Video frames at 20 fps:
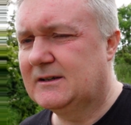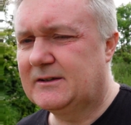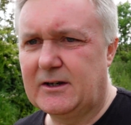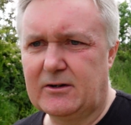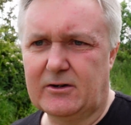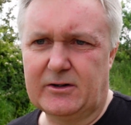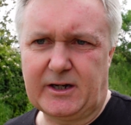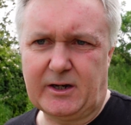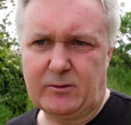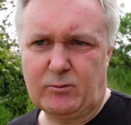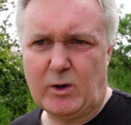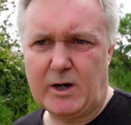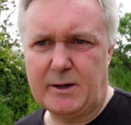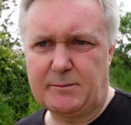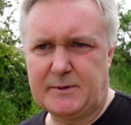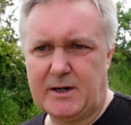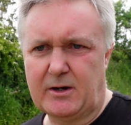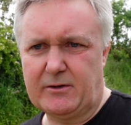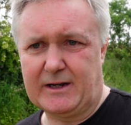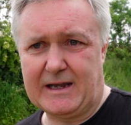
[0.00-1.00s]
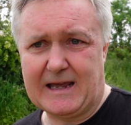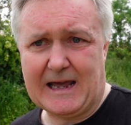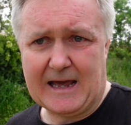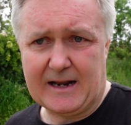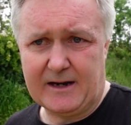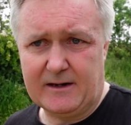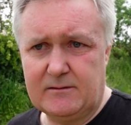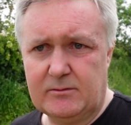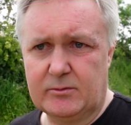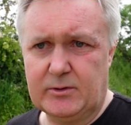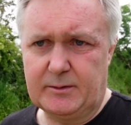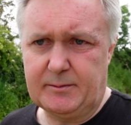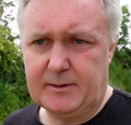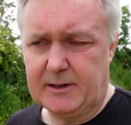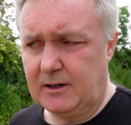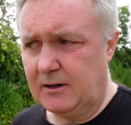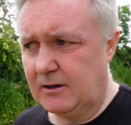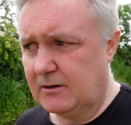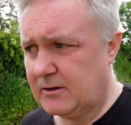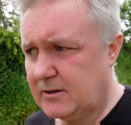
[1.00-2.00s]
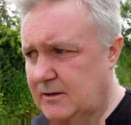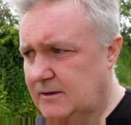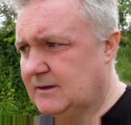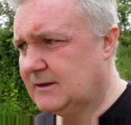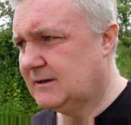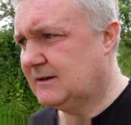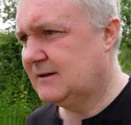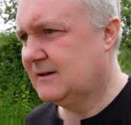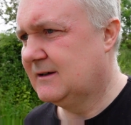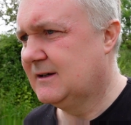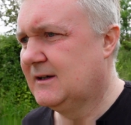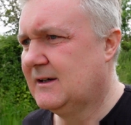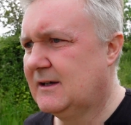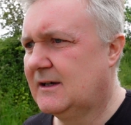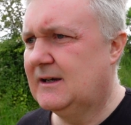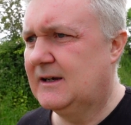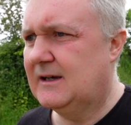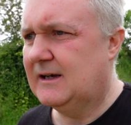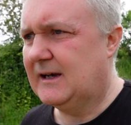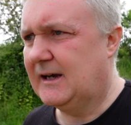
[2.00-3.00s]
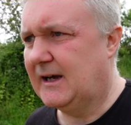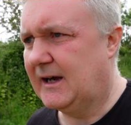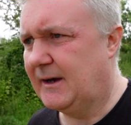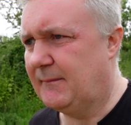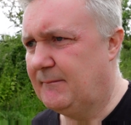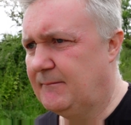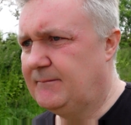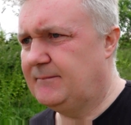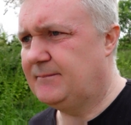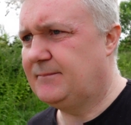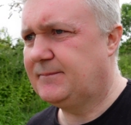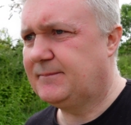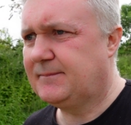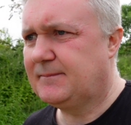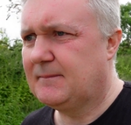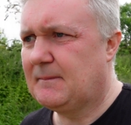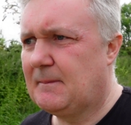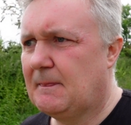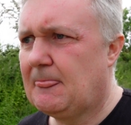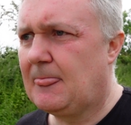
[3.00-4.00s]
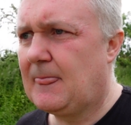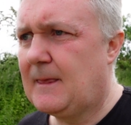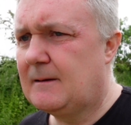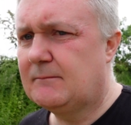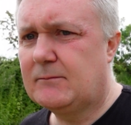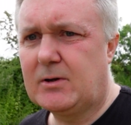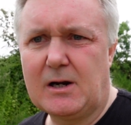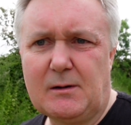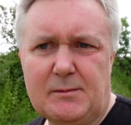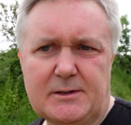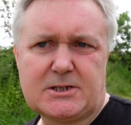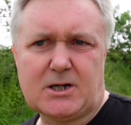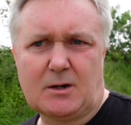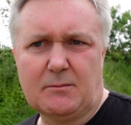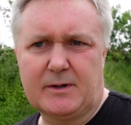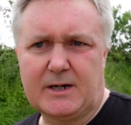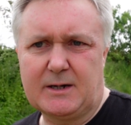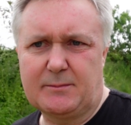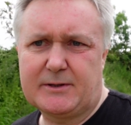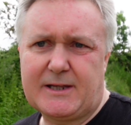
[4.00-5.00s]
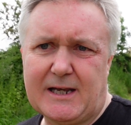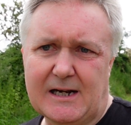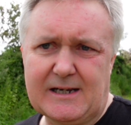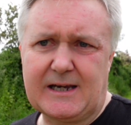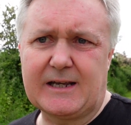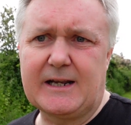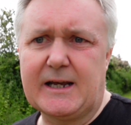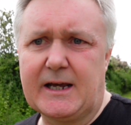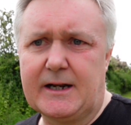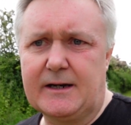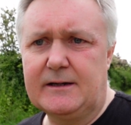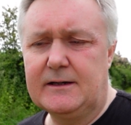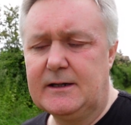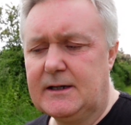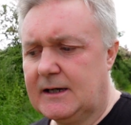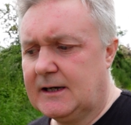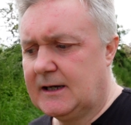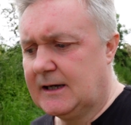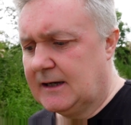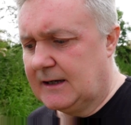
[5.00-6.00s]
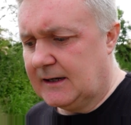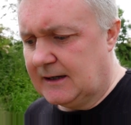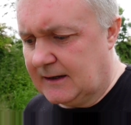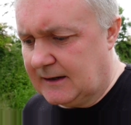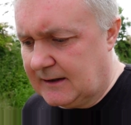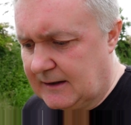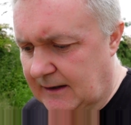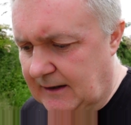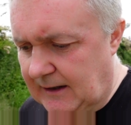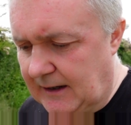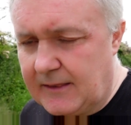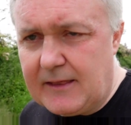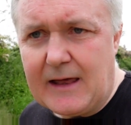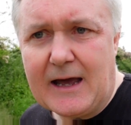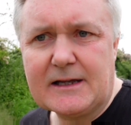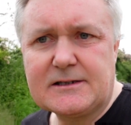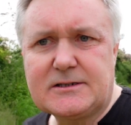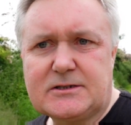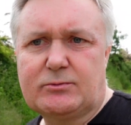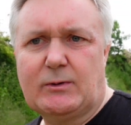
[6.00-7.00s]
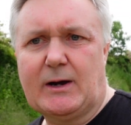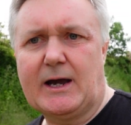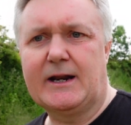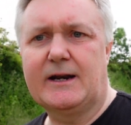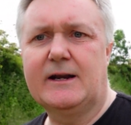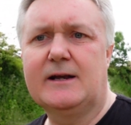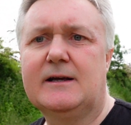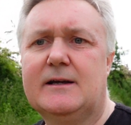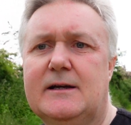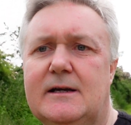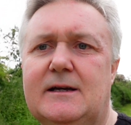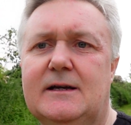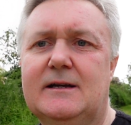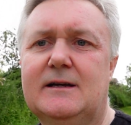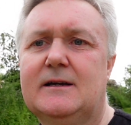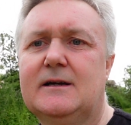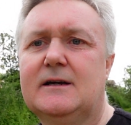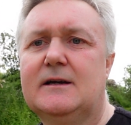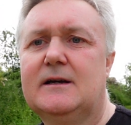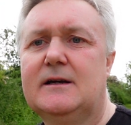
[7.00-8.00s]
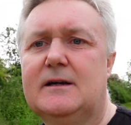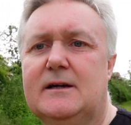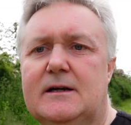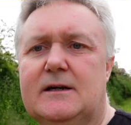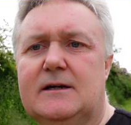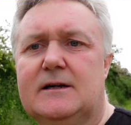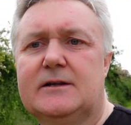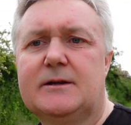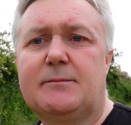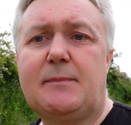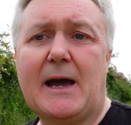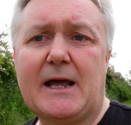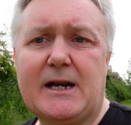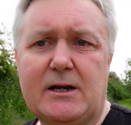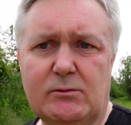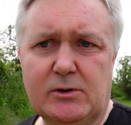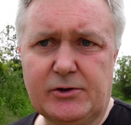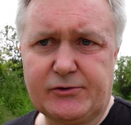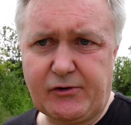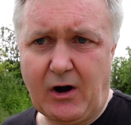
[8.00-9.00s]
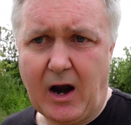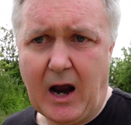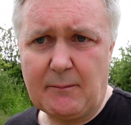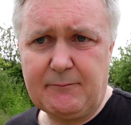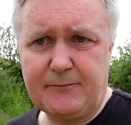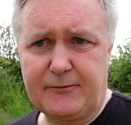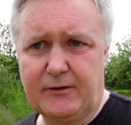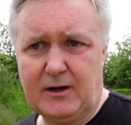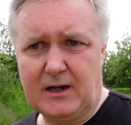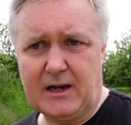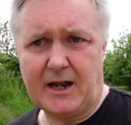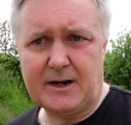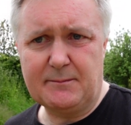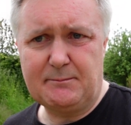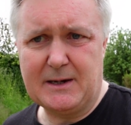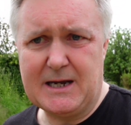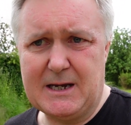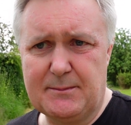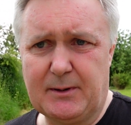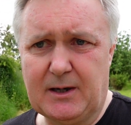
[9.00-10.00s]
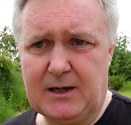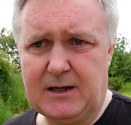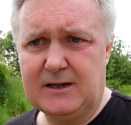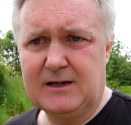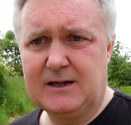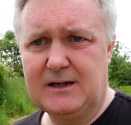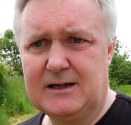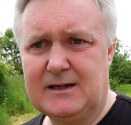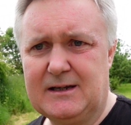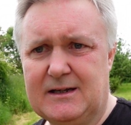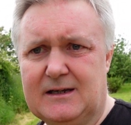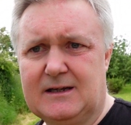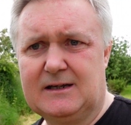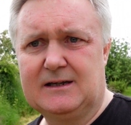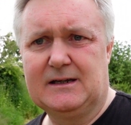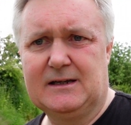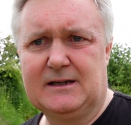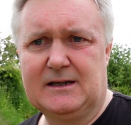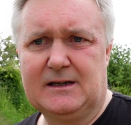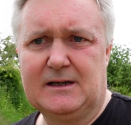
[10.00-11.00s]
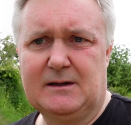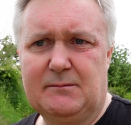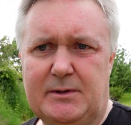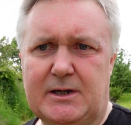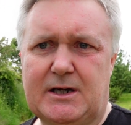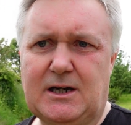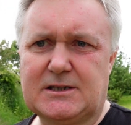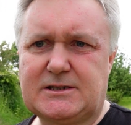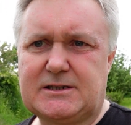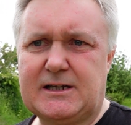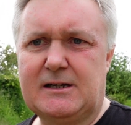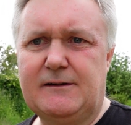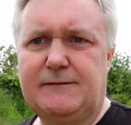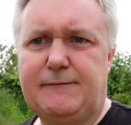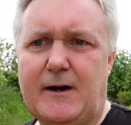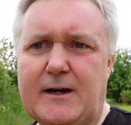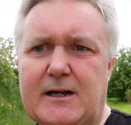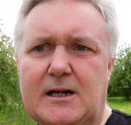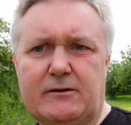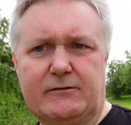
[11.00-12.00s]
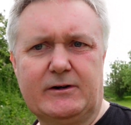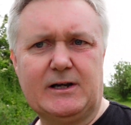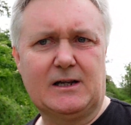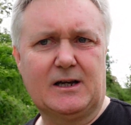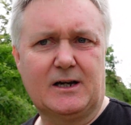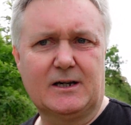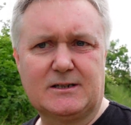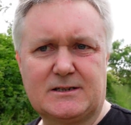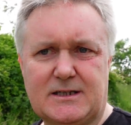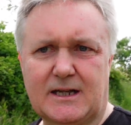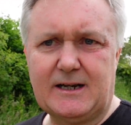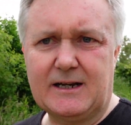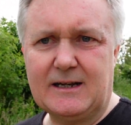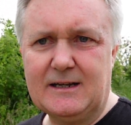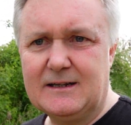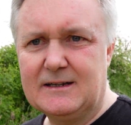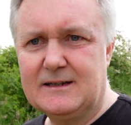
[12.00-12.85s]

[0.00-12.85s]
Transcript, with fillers: They're going to get wiped out again with a bit of luck. Um, but it'll be somebody, but they'll get in. And that's when the penny will drop for a lot of people because they'll finally realize that